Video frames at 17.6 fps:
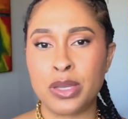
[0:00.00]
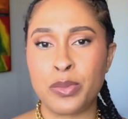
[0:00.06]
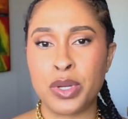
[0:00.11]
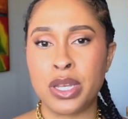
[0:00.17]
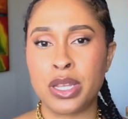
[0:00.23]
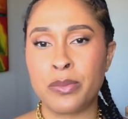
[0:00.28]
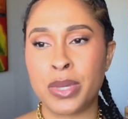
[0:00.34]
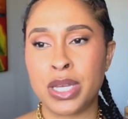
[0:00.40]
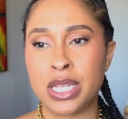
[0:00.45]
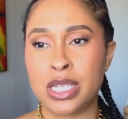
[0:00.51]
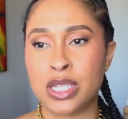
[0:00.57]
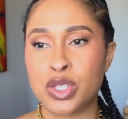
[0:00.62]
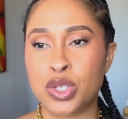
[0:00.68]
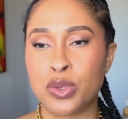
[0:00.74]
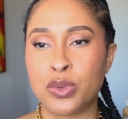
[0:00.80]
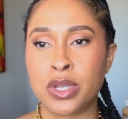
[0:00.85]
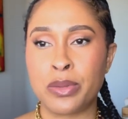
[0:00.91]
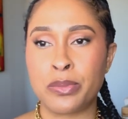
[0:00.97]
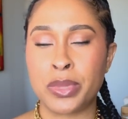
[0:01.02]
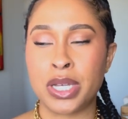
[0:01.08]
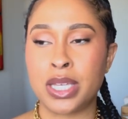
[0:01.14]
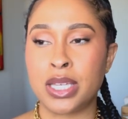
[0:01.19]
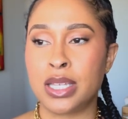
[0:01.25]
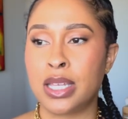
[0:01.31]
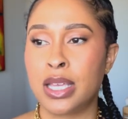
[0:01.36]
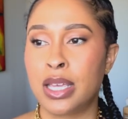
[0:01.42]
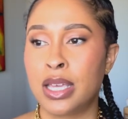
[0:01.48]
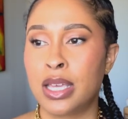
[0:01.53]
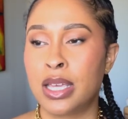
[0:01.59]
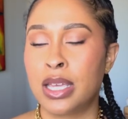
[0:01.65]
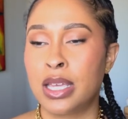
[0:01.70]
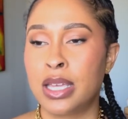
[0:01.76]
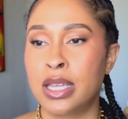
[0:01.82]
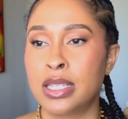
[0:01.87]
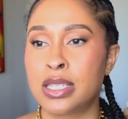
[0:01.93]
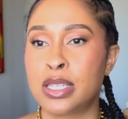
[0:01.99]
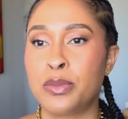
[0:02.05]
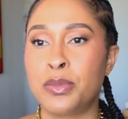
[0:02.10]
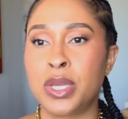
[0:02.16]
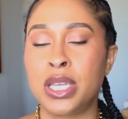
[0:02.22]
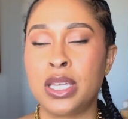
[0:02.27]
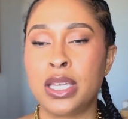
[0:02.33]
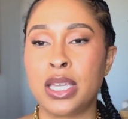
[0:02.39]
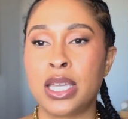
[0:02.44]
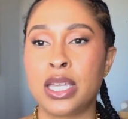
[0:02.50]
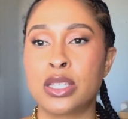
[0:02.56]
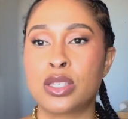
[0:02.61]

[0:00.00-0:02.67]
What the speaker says: putting money into it, but to me,